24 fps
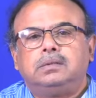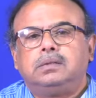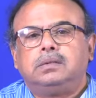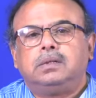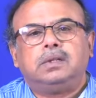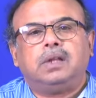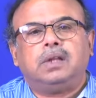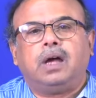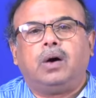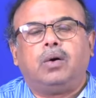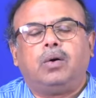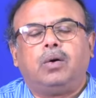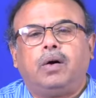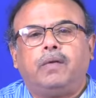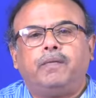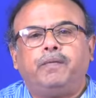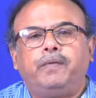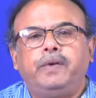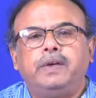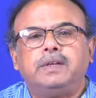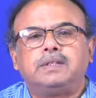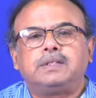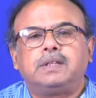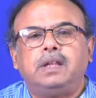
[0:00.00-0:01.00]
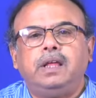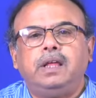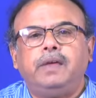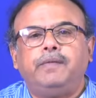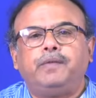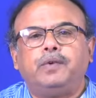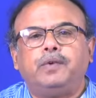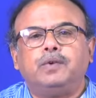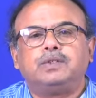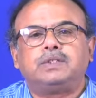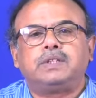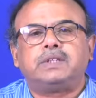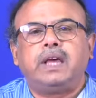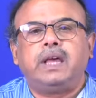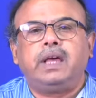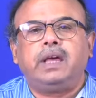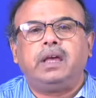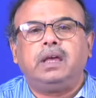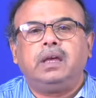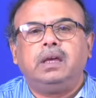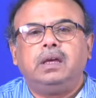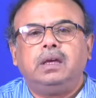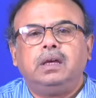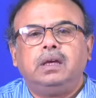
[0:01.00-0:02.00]
Now, obviously, if you
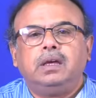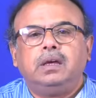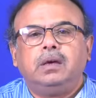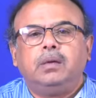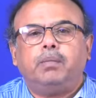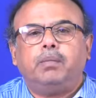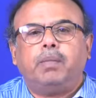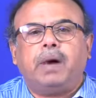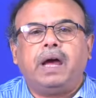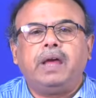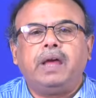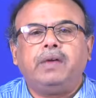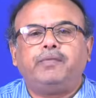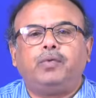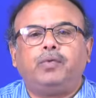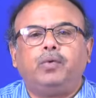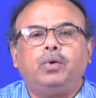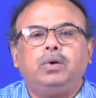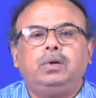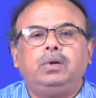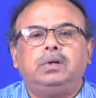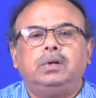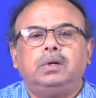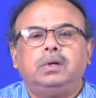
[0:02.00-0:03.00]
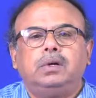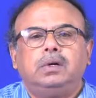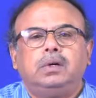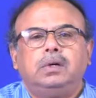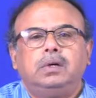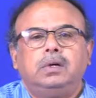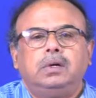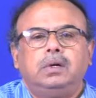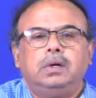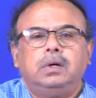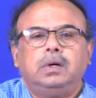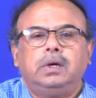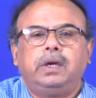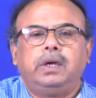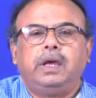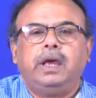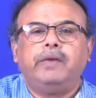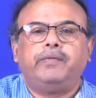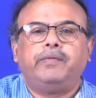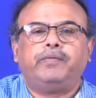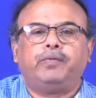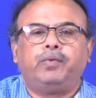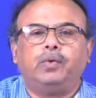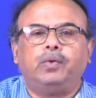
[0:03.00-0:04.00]
say buy food,
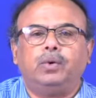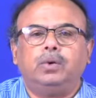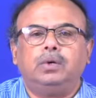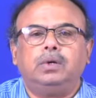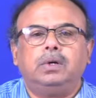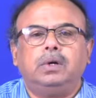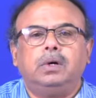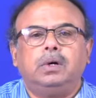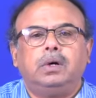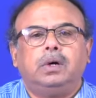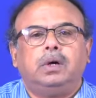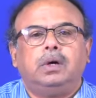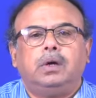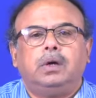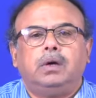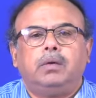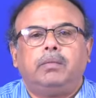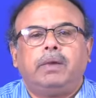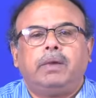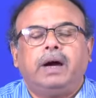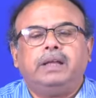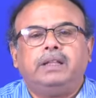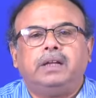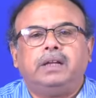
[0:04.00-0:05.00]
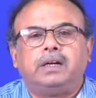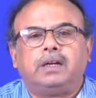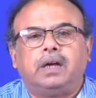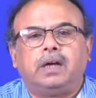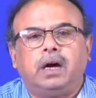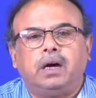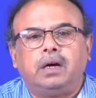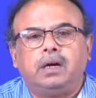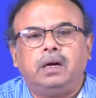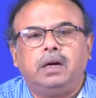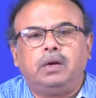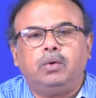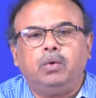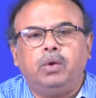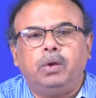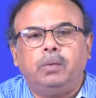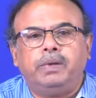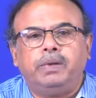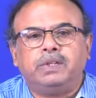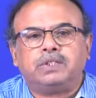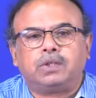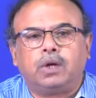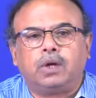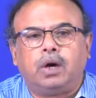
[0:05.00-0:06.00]
give food, by that hunger will
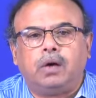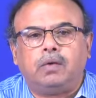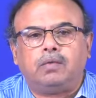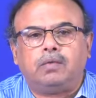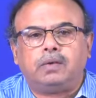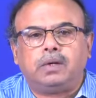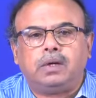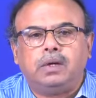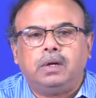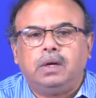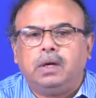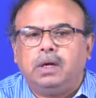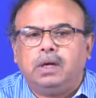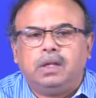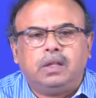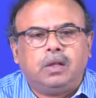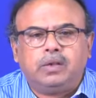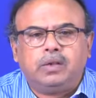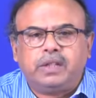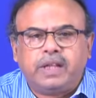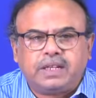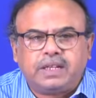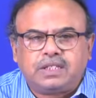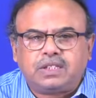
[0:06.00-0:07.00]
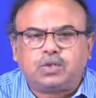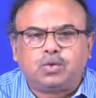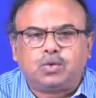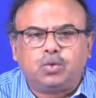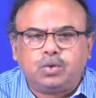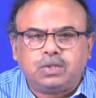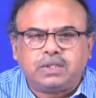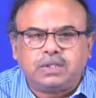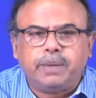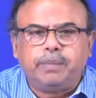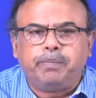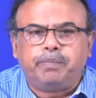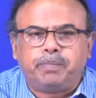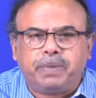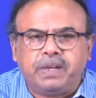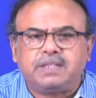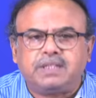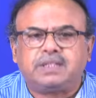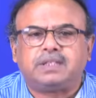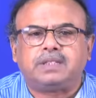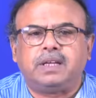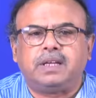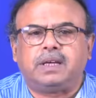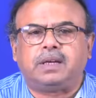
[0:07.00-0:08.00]
be solved. Now, that is too
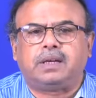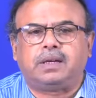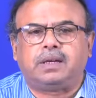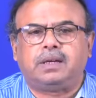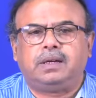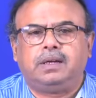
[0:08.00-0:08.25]
simplistic